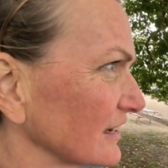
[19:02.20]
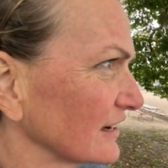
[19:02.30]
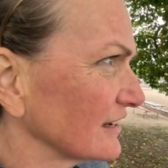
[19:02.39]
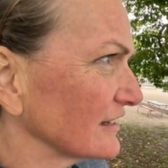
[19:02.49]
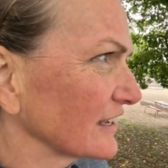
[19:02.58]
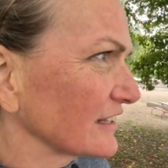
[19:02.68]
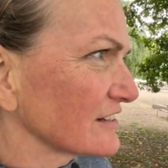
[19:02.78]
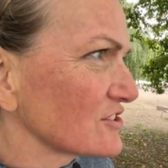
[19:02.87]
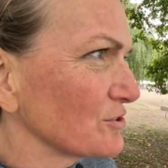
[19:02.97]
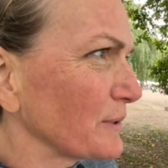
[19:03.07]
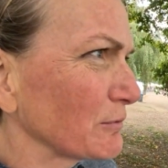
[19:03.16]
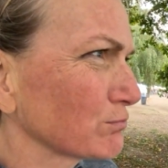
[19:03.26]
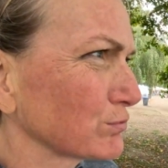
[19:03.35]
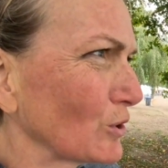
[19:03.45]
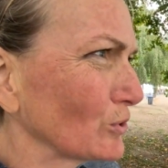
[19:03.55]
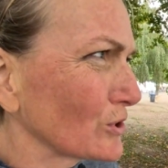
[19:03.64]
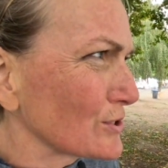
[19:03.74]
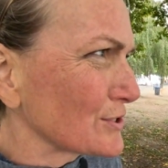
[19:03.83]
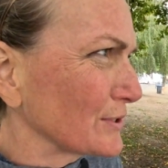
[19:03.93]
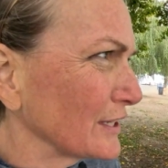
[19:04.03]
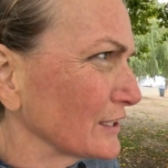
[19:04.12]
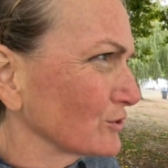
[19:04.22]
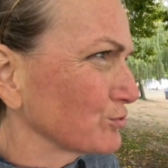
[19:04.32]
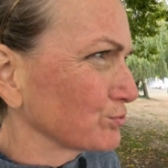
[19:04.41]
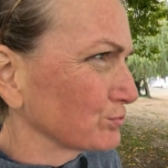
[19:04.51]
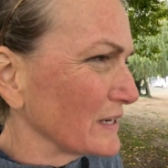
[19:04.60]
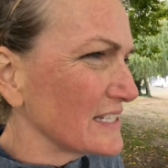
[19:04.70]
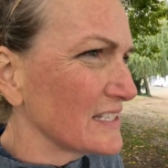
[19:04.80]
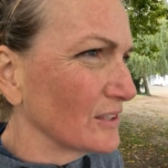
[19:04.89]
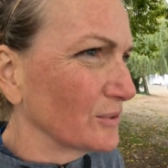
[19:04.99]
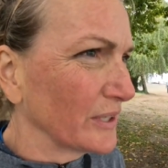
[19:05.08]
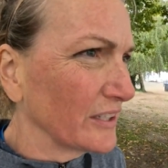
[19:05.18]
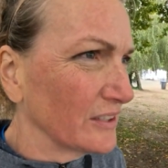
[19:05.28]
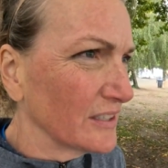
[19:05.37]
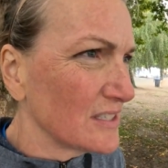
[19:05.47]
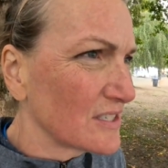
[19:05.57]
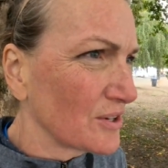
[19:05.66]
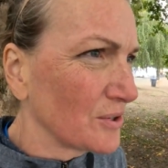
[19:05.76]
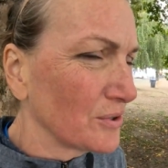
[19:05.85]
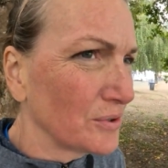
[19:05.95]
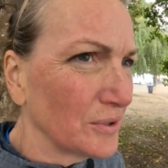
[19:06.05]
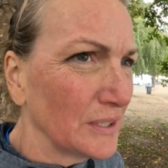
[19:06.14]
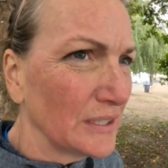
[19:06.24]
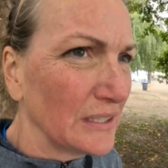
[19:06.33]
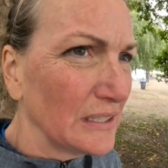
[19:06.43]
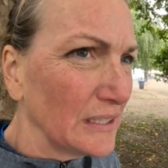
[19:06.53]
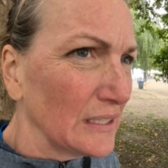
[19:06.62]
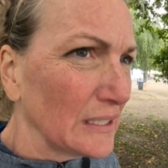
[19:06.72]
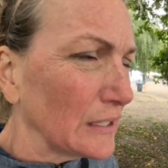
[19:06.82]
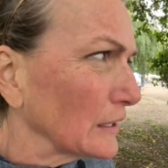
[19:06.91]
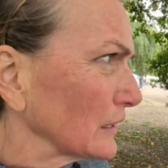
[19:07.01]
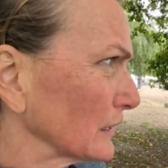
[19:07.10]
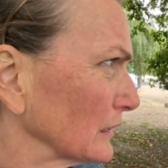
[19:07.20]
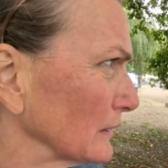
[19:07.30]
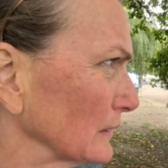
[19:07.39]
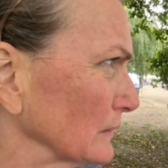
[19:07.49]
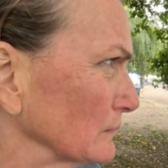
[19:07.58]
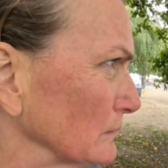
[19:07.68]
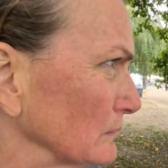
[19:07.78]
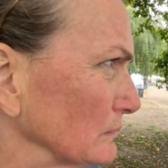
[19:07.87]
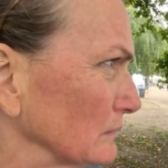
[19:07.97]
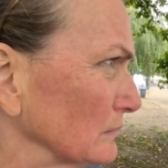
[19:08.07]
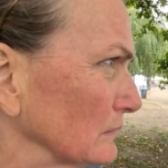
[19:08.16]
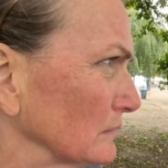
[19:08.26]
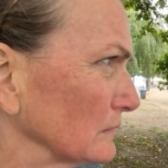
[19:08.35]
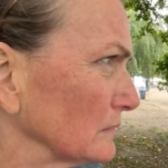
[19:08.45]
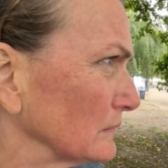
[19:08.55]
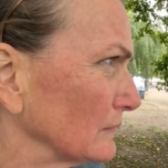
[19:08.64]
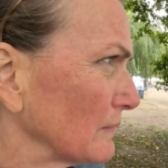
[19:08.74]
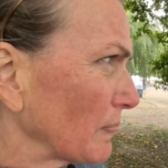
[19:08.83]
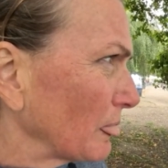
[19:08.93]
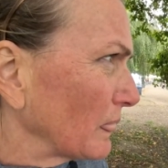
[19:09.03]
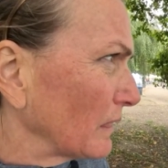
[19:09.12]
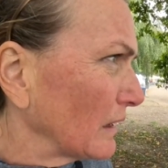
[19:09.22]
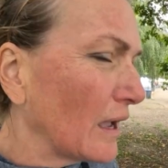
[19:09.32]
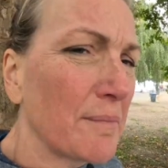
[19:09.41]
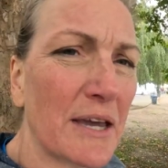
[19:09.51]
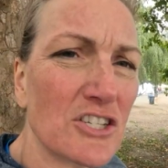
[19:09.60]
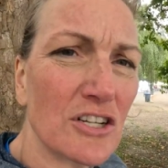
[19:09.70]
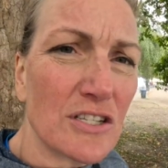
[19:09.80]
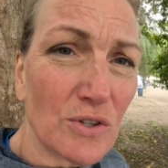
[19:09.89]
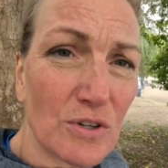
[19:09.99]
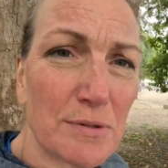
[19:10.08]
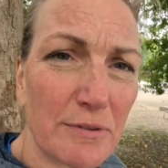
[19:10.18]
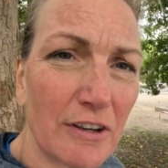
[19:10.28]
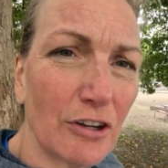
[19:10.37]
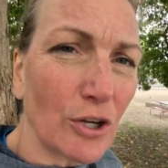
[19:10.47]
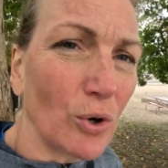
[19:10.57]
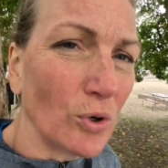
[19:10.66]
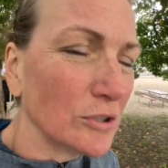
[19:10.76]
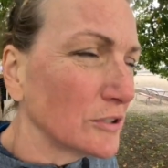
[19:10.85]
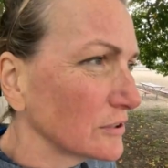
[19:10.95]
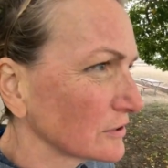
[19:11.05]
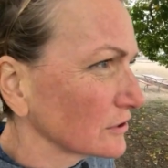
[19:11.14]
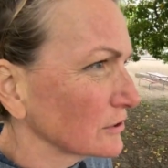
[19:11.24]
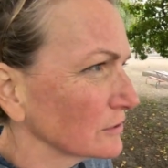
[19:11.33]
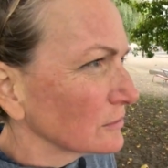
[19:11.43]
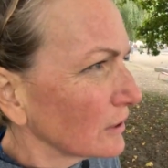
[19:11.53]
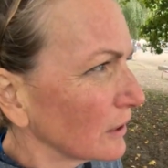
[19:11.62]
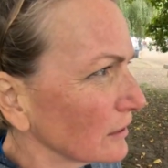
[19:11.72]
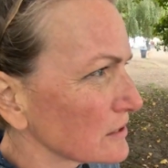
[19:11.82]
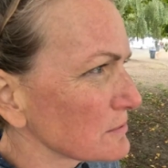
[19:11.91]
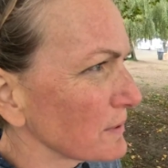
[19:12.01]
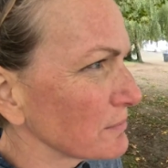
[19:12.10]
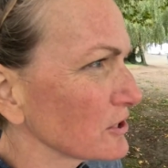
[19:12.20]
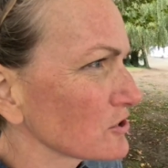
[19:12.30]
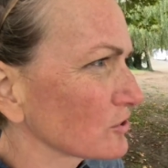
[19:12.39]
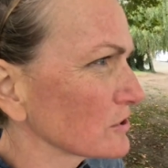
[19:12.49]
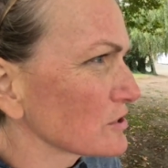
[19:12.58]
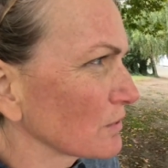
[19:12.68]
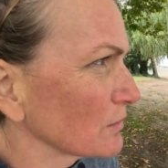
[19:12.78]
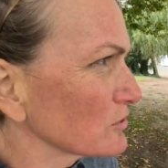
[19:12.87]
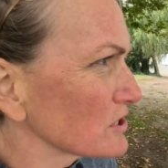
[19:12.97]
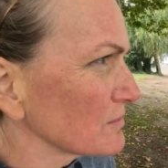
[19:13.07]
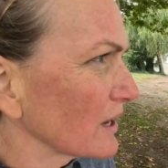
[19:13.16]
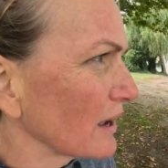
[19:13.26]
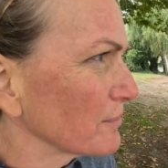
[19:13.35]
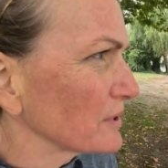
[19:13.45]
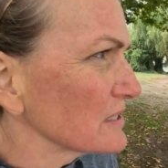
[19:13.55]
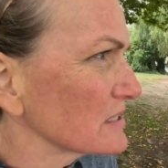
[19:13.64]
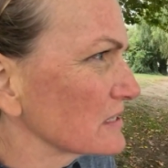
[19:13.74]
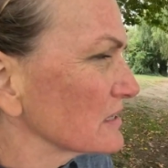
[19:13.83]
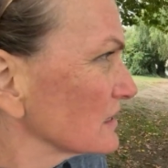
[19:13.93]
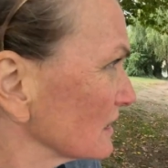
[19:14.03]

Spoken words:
Like, there's no big rollers or anything crazy going on. So, I imagine it's going to be very cold. So, this may be a short swim. We'll see what happens.